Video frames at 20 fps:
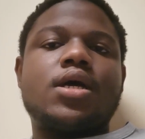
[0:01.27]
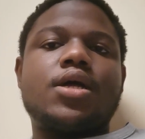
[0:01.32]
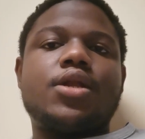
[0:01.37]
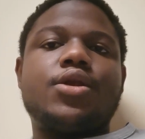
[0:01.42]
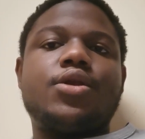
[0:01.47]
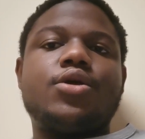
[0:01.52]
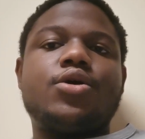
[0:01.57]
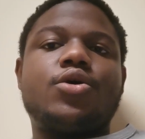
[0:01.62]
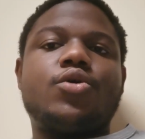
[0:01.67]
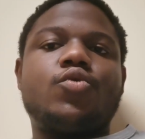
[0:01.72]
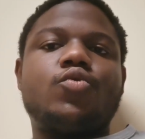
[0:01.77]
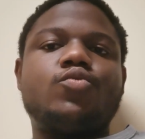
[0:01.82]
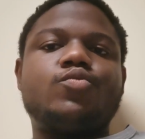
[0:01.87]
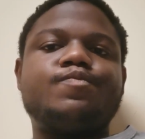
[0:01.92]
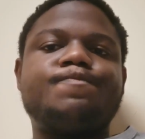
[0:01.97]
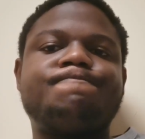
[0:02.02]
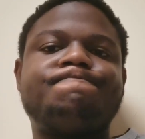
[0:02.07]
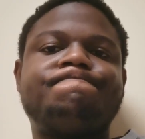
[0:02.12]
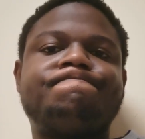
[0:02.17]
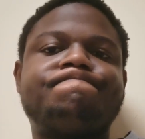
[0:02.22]
Hello.
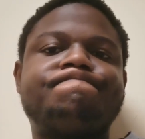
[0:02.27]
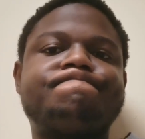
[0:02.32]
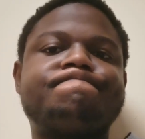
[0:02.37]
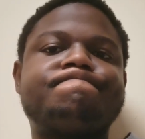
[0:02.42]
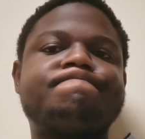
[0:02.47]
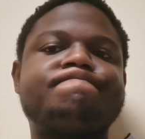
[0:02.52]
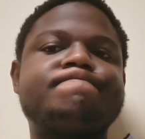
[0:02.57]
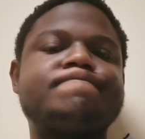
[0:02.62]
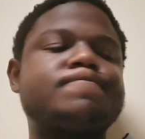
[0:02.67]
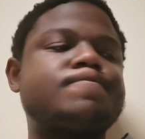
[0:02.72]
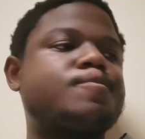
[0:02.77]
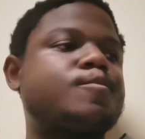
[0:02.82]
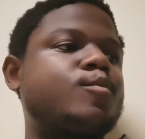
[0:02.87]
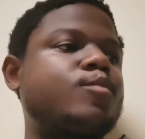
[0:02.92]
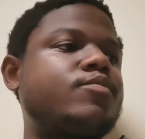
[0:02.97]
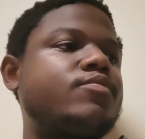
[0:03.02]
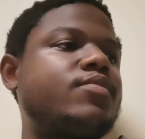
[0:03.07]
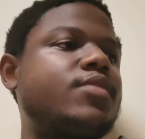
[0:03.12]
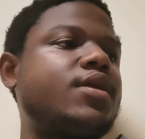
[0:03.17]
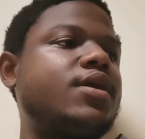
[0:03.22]

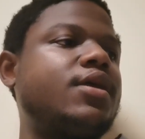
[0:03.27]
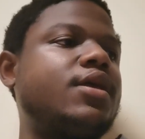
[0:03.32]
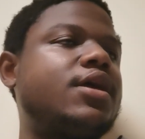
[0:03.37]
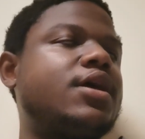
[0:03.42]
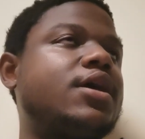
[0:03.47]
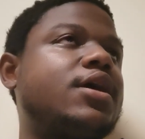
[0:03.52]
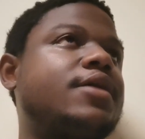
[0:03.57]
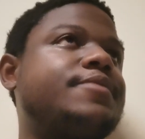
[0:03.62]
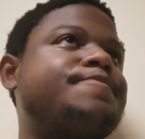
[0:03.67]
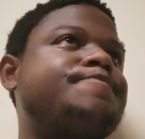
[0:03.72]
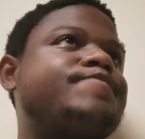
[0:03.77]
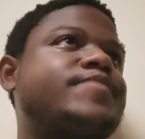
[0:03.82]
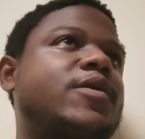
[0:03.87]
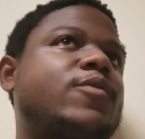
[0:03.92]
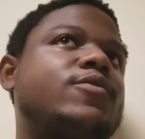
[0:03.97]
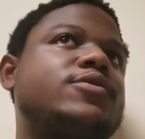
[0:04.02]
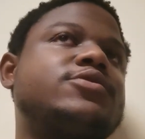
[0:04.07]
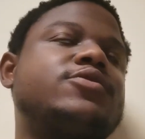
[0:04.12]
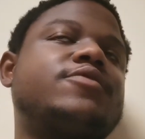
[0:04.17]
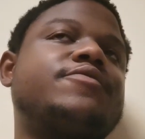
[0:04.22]
Yeah, I
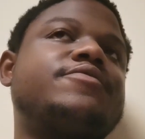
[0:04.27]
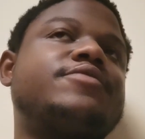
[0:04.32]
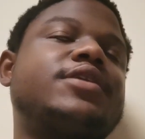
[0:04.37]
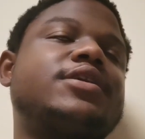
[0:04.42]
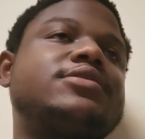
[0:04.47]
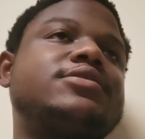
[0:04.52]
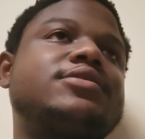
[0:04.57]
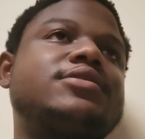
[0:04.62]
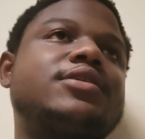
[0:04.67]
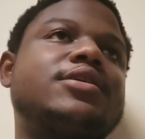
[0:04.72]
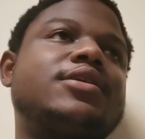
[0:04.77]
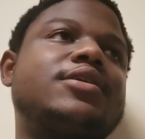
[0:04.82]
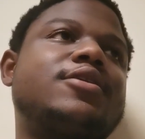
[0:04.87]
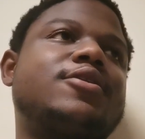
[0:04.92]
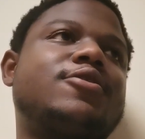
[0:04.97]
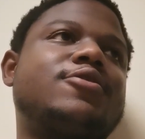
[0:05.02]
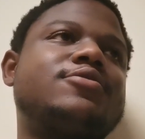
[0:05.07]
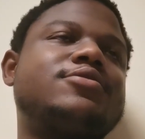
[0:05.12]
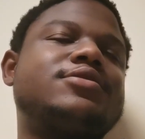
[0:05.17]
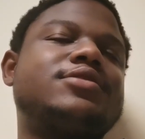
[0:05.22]
was off yesterday
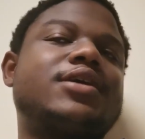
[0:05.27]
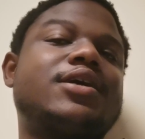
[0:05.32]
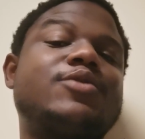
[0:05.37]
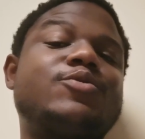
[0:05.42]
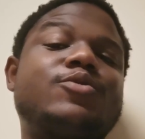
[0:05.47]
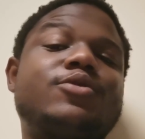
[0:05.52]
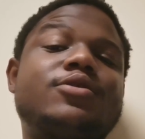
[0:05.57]
because